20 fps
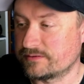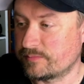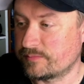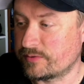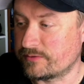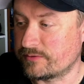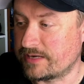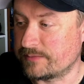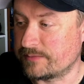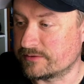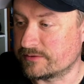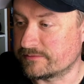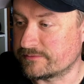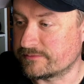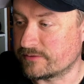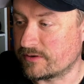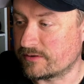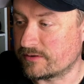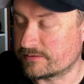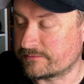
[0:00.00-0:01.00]
parameter
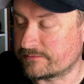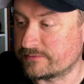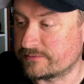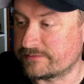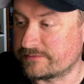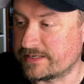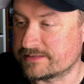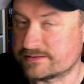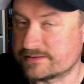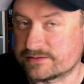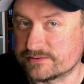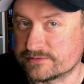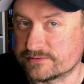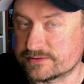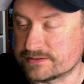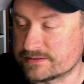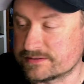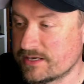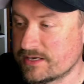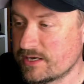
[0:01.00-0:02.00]
for advanced
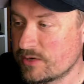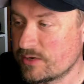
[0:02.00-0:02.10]
searches,